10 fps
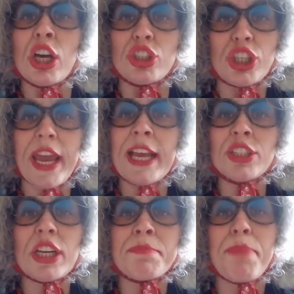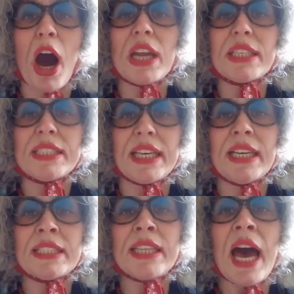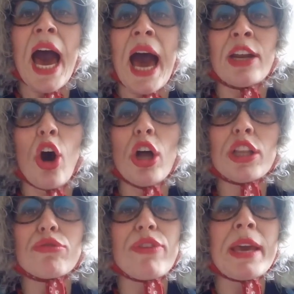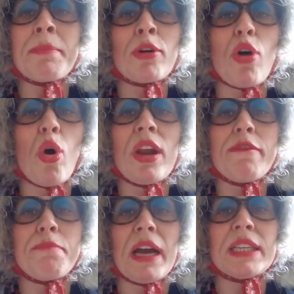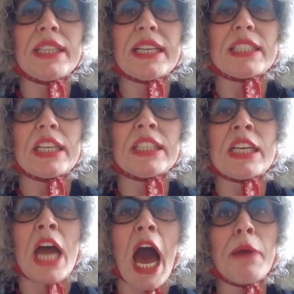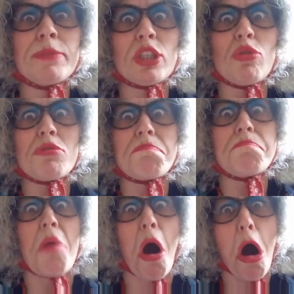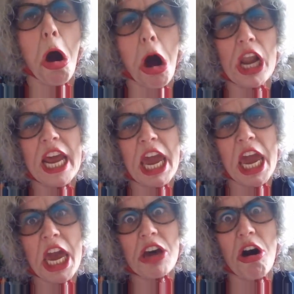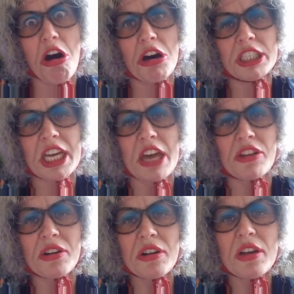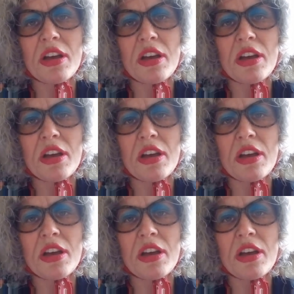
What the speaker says: Changing policies and all the rigmarole of politics is an absolute ball ache altogether.